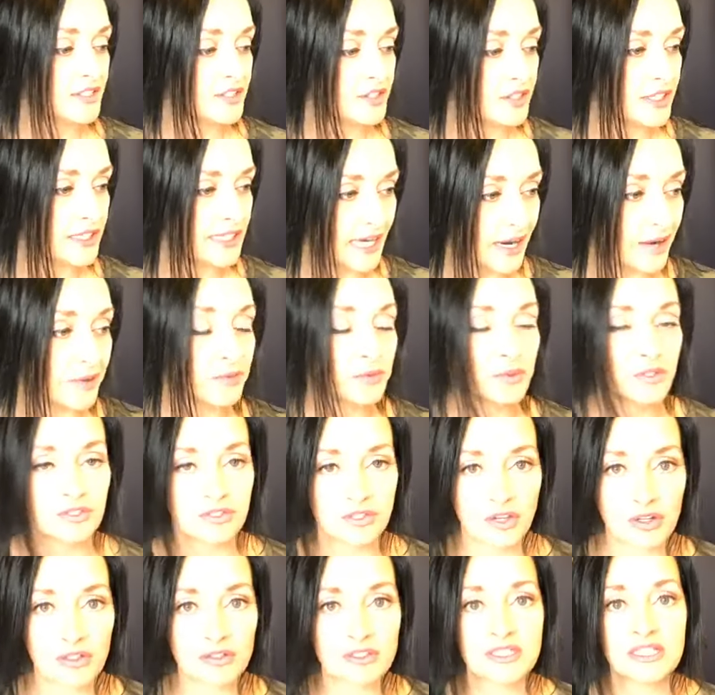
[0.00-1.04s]
to get
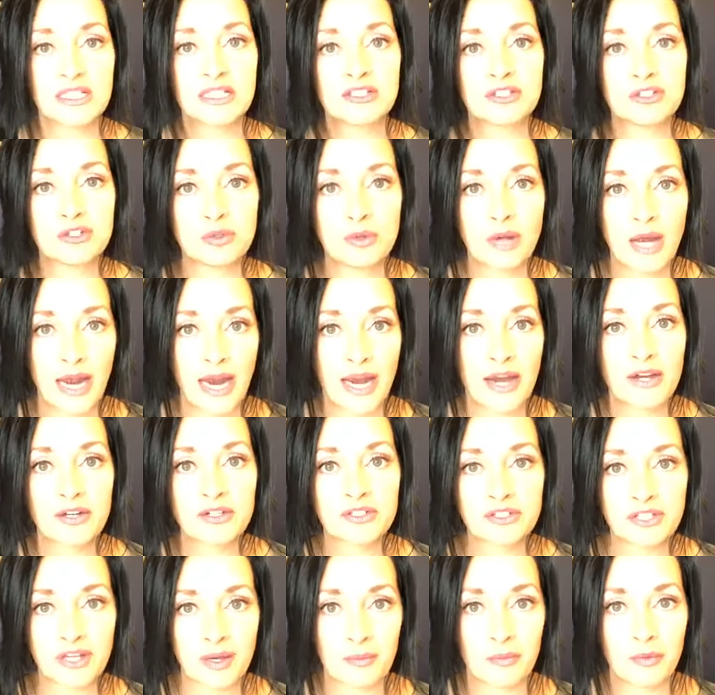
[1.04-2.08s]
results is to hire
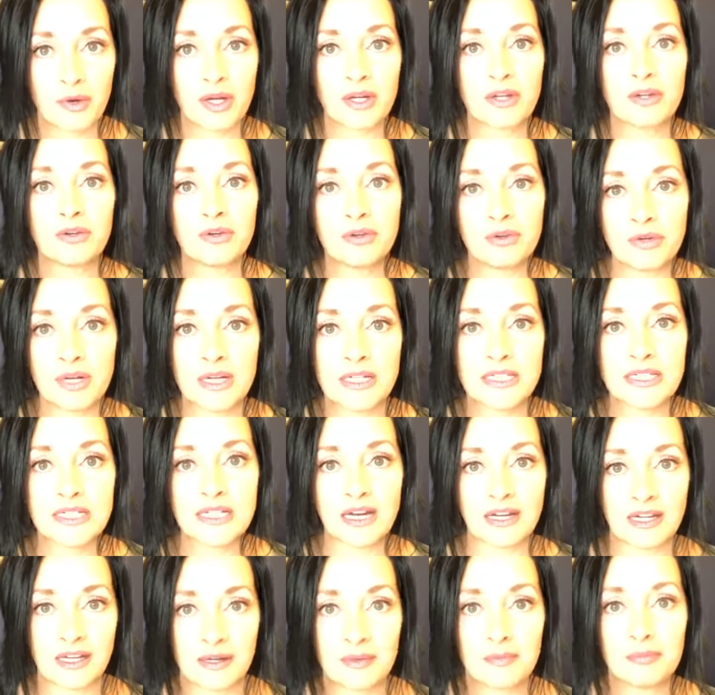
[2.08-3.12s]
someone who has
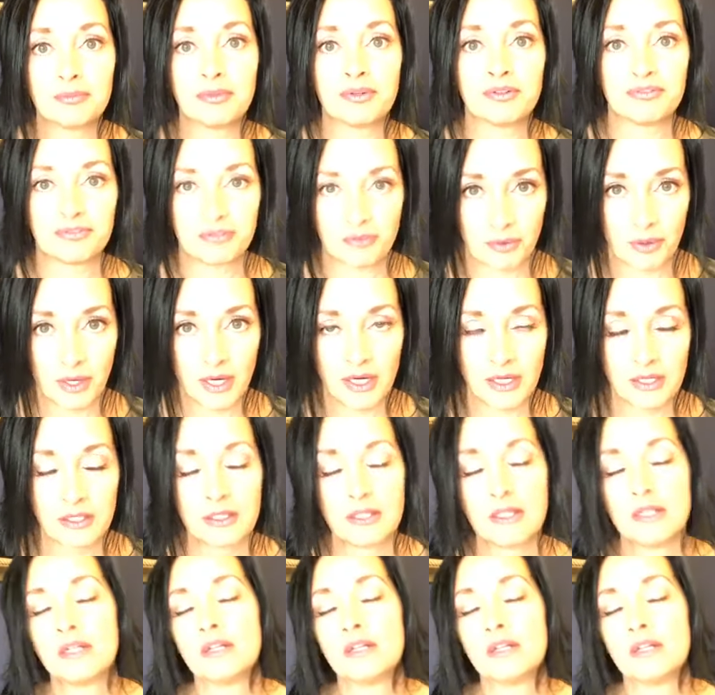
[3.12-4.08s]
done it before.